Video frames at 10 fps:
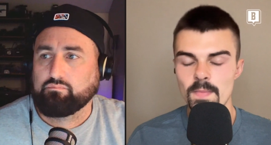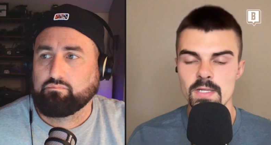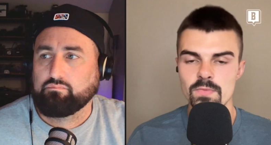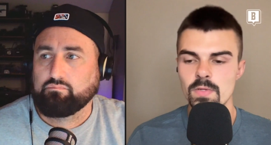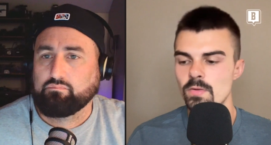
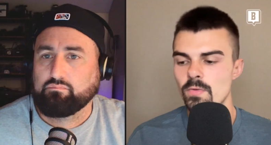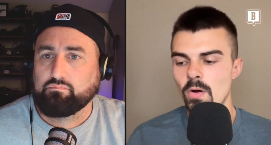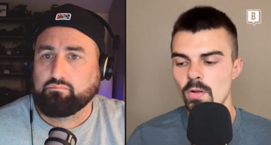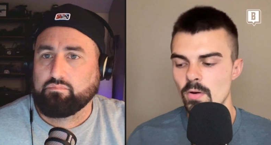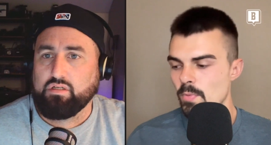Speaker 1: as we do
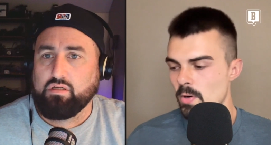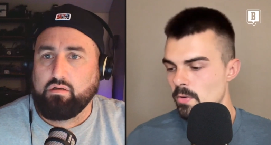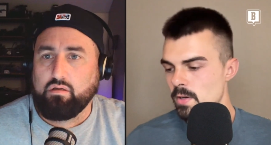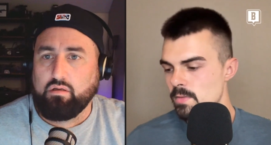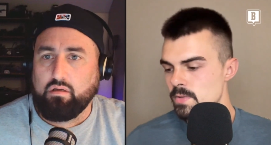all our
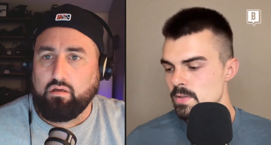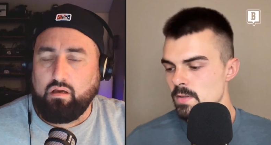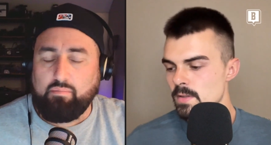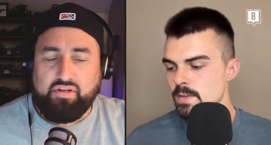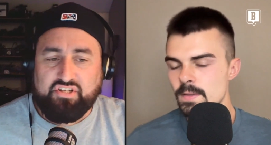
Speaker 2: programs.
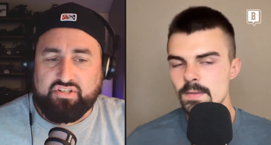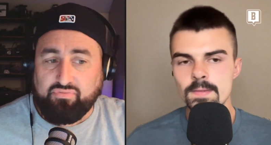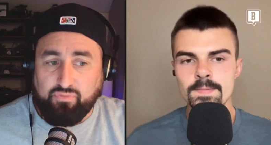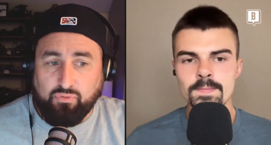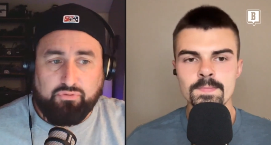I mean, just a
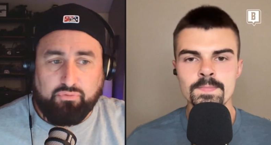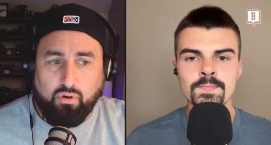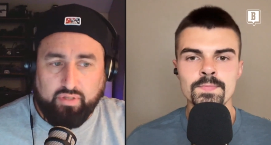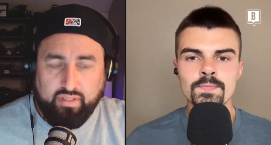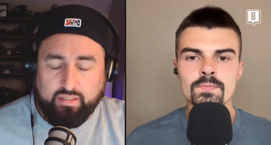full
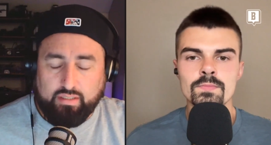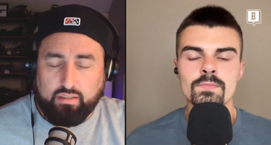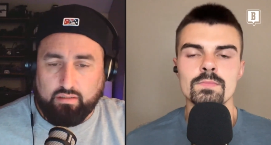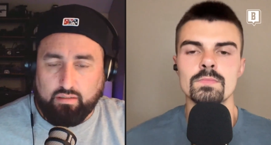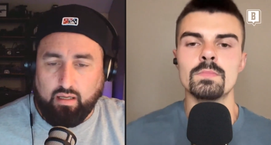throated
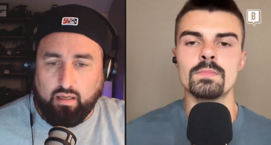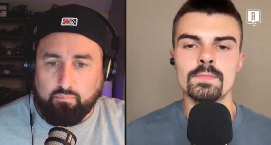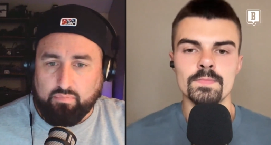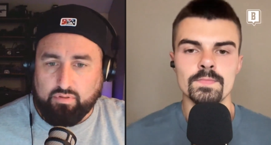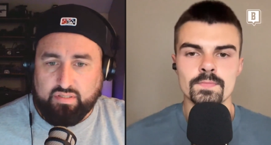
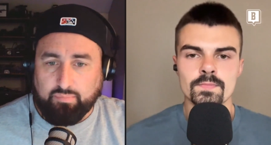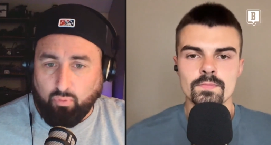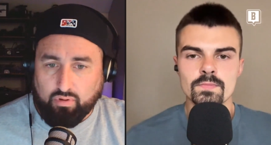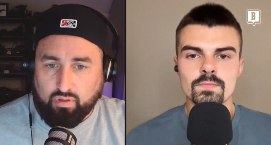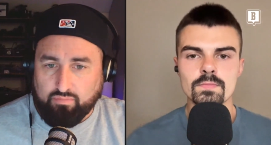um,
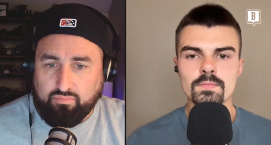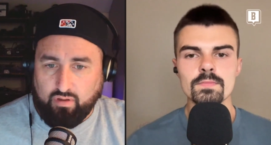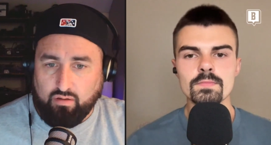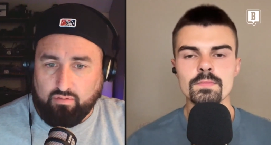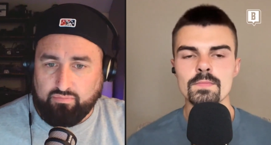support of
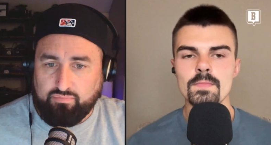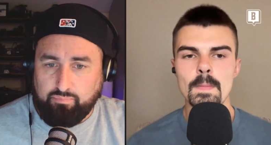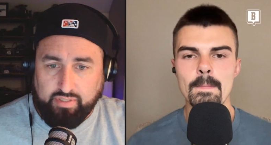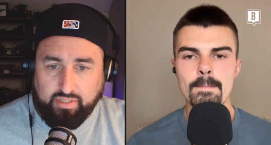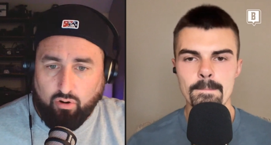of
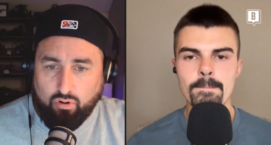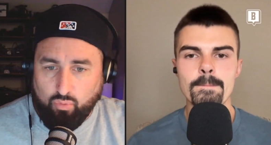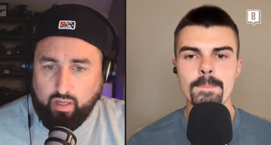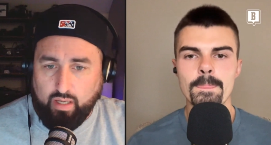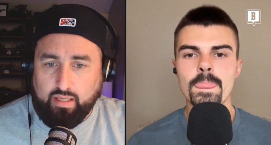Penny
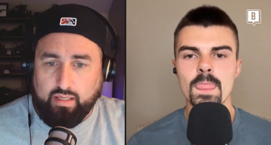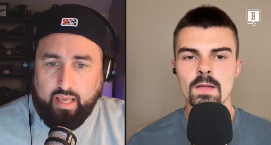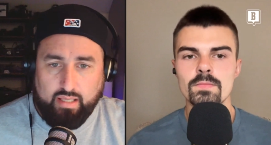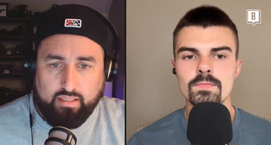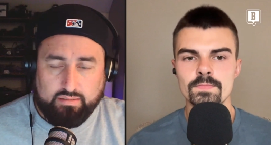Hardaway,
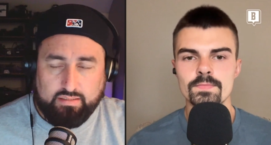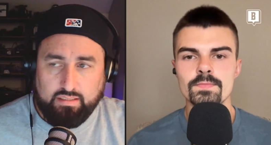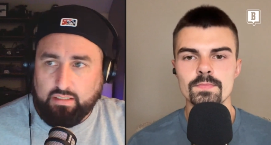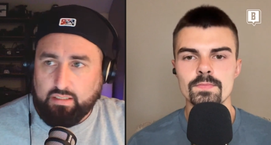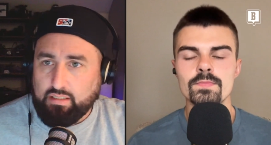and
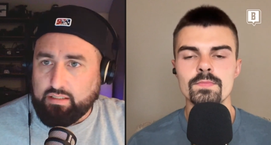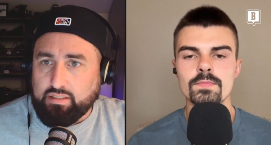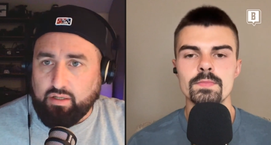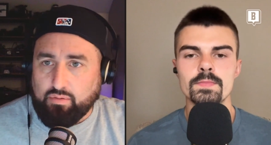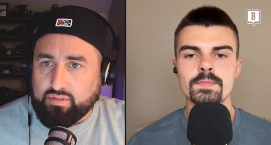you
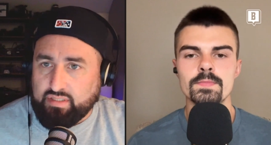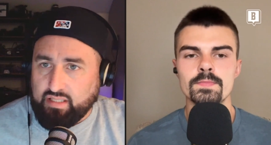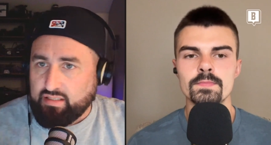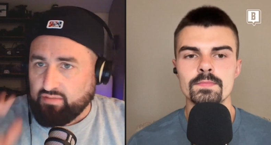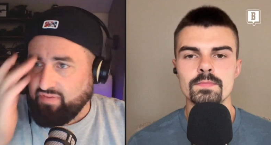know the
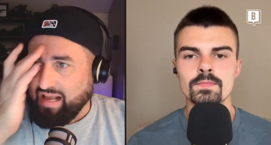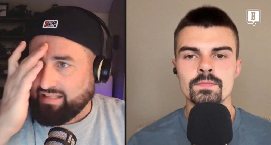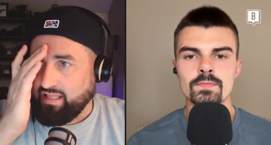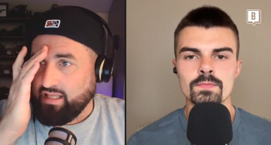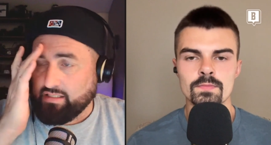the fact
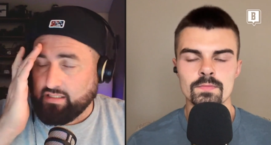that